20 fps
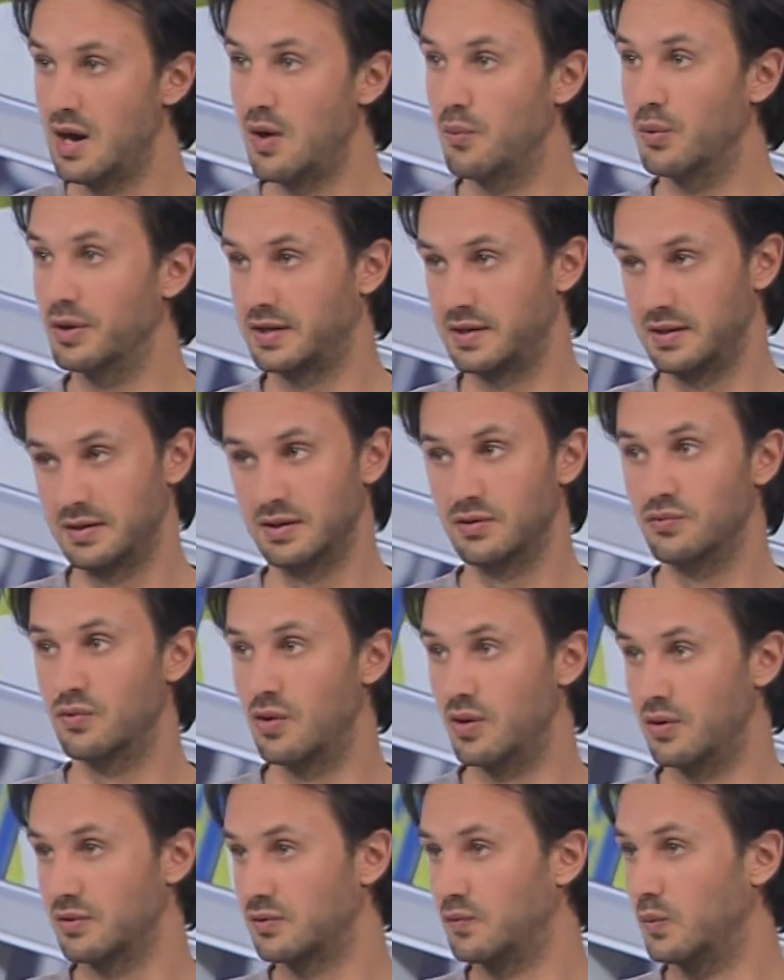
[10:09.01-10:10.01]
what he did
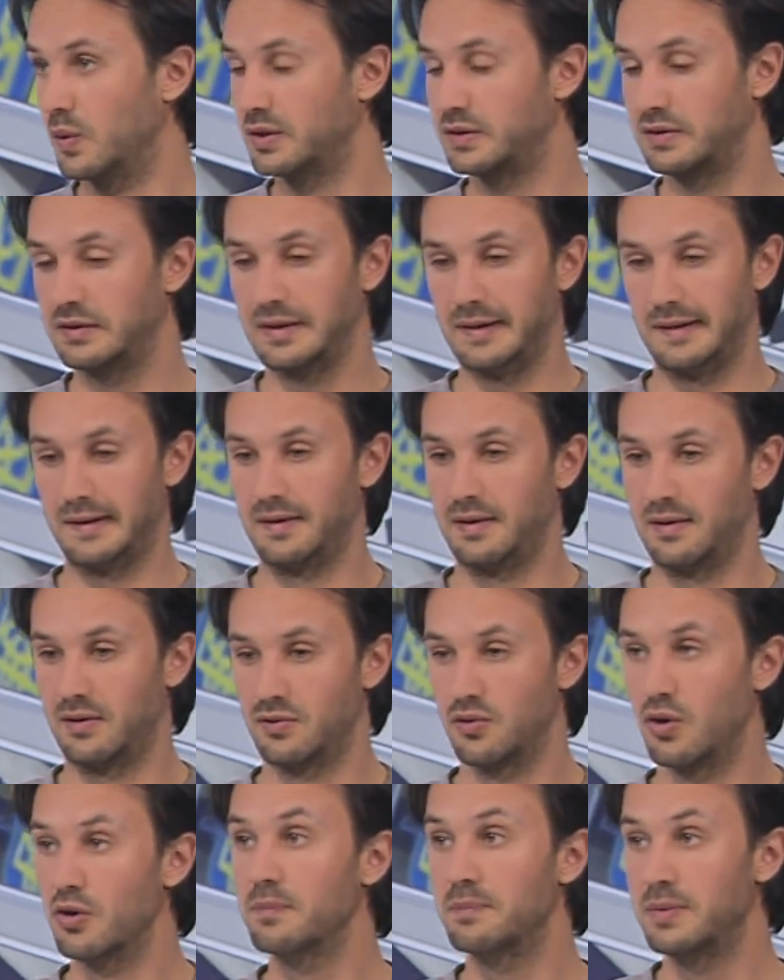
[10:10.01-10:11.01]
wrong, what
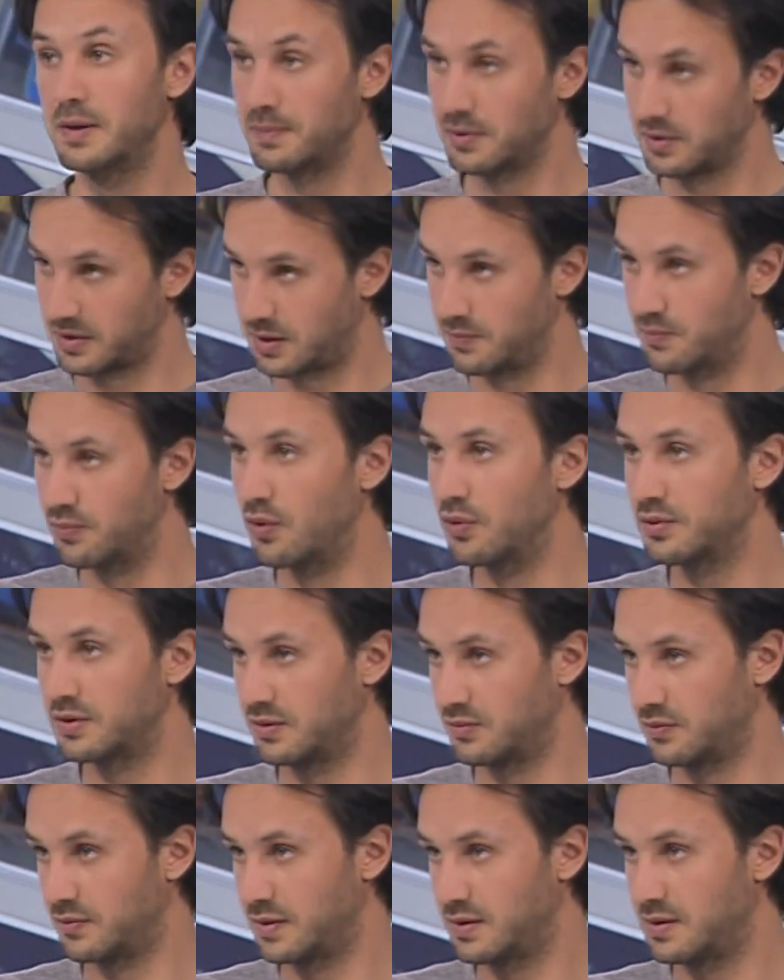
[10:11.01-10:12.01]
wrong people he brought
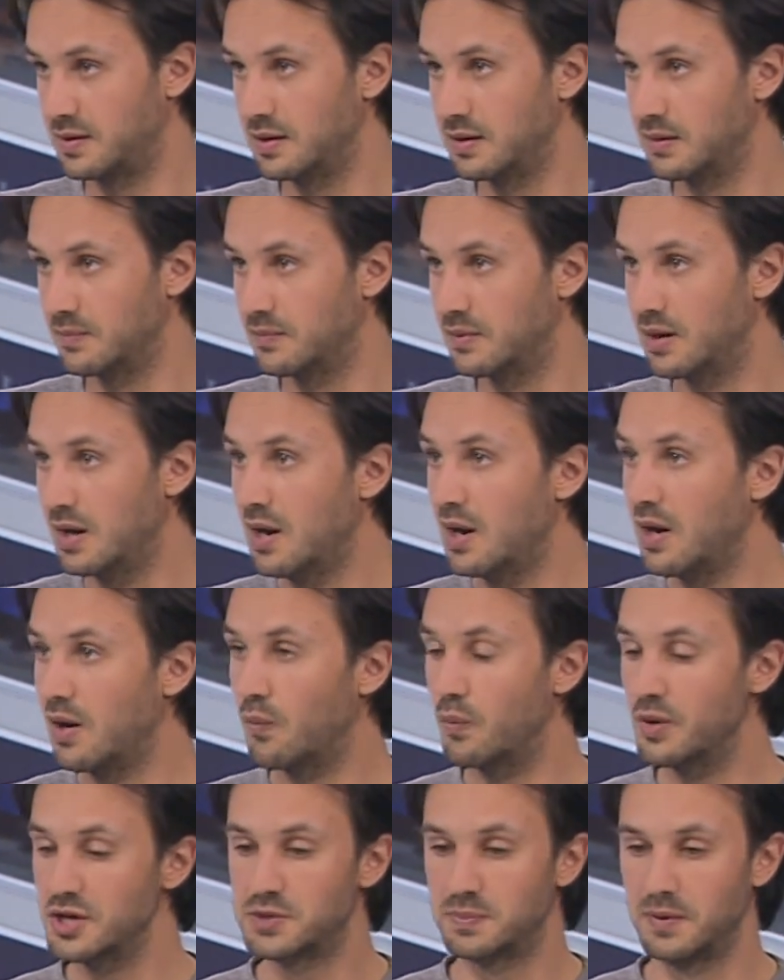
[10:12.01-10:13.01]
into the team,
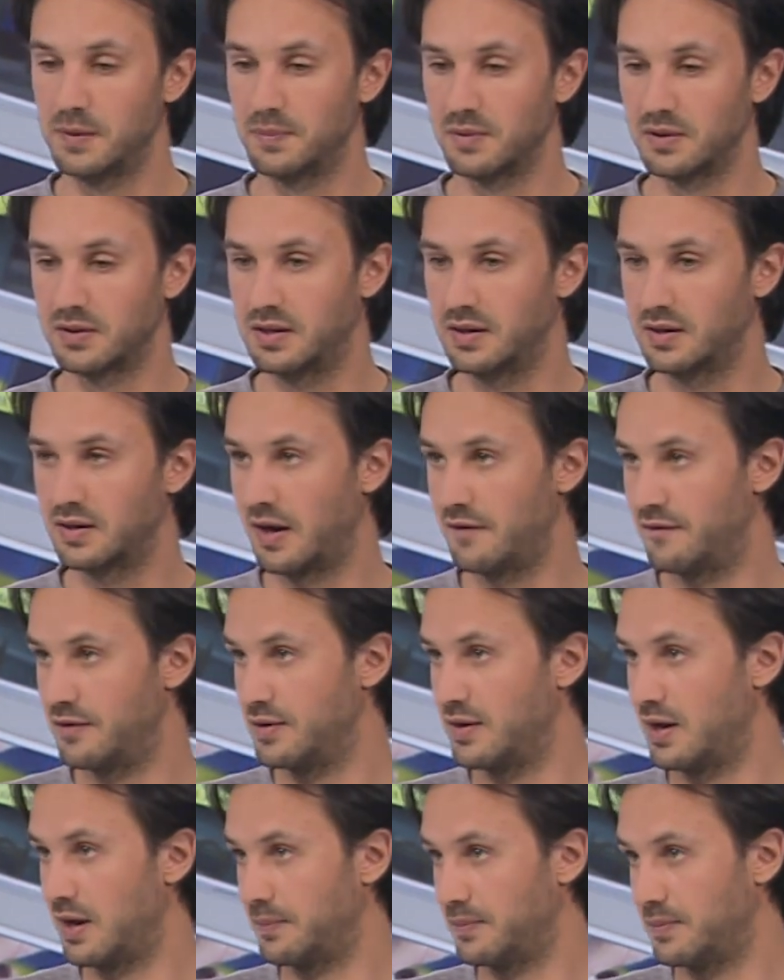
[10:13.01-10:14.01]
which people he
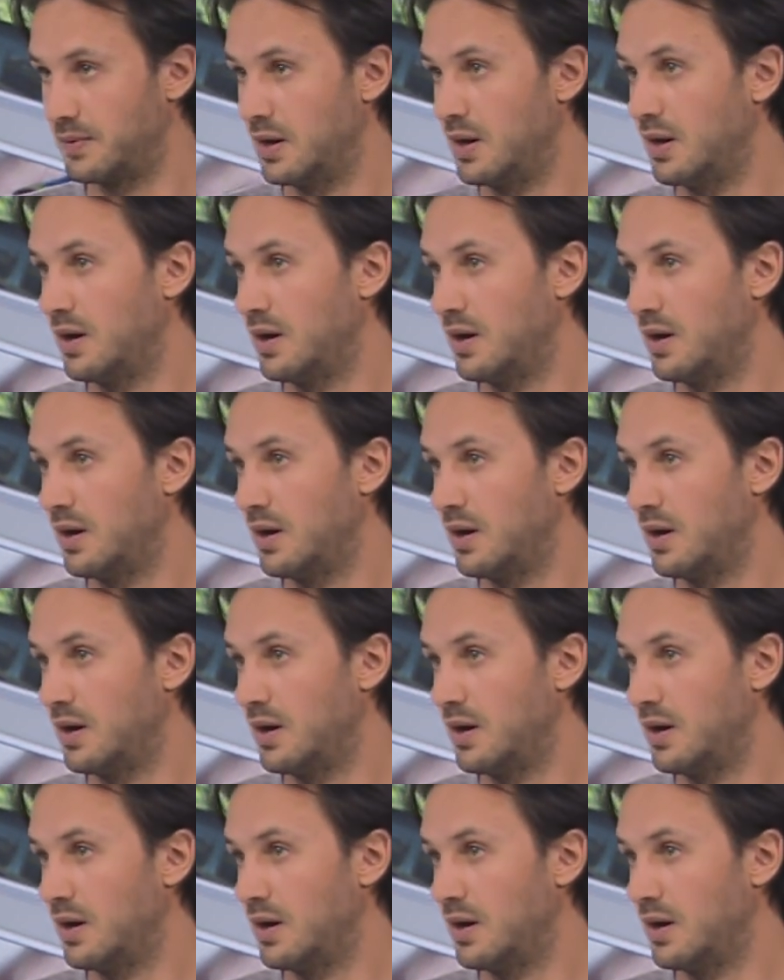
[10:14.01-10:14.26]
covered up.